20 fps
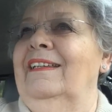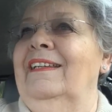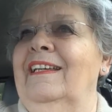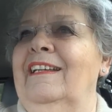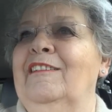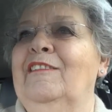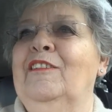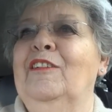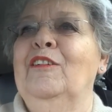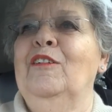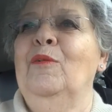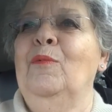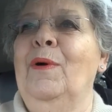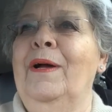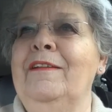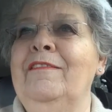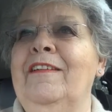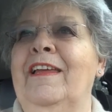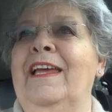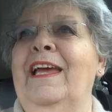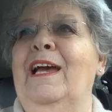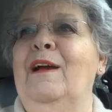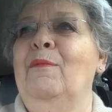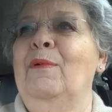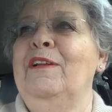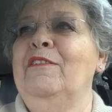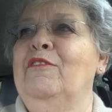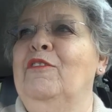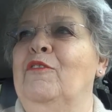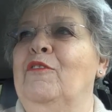until one day I
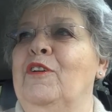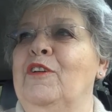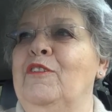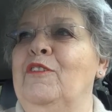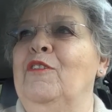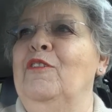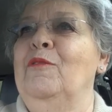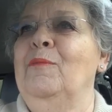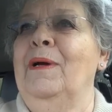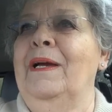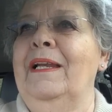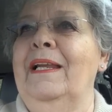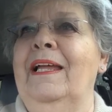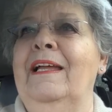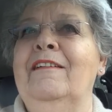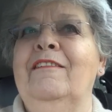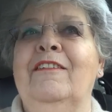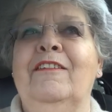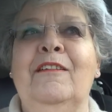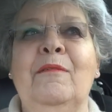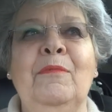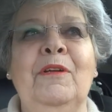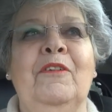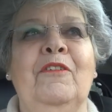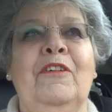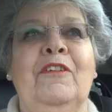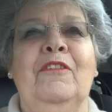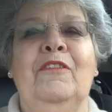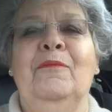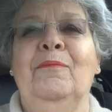went to renew my landed
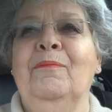immigrant